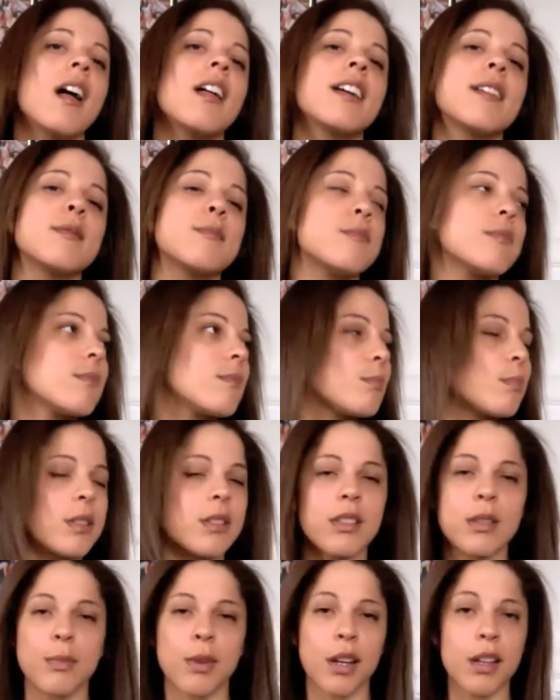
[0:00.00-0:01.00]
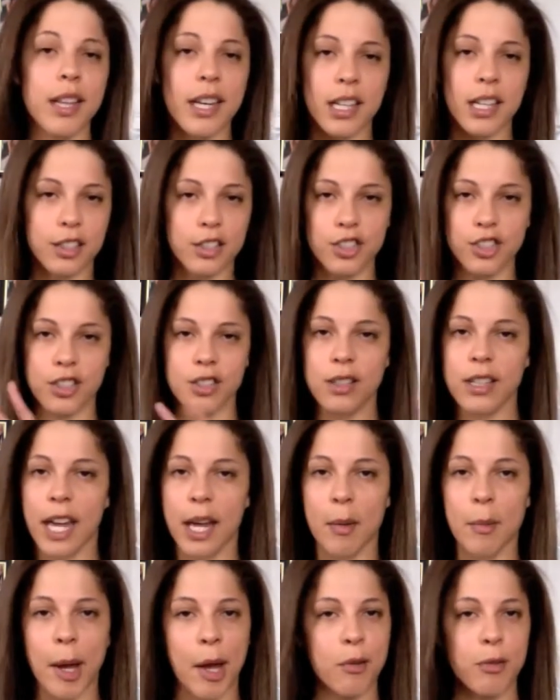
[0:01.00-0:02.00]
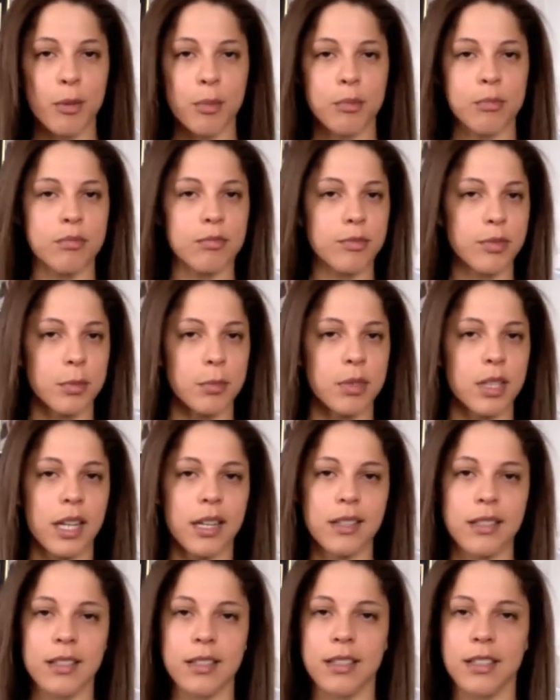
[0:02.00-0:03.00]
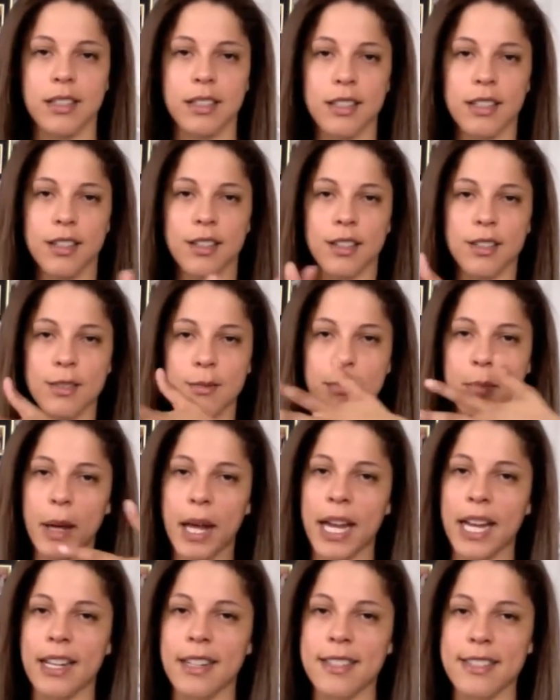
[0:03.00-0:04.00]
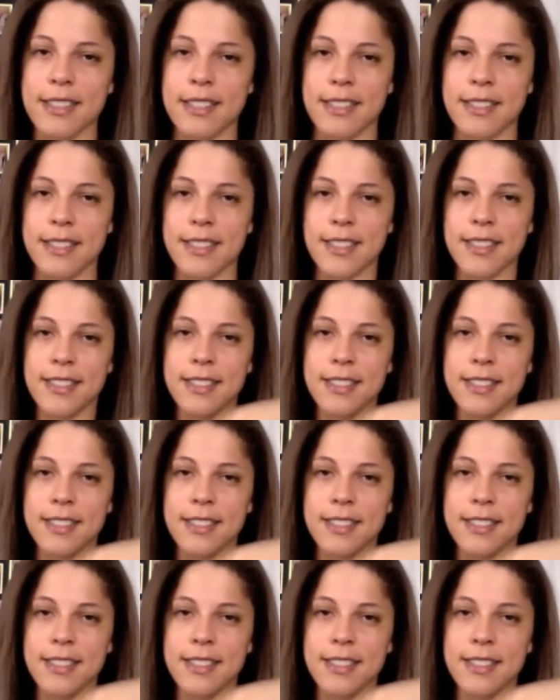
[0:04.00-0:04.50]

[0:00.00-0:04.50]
And it smelled like it just came out from a nice paint and,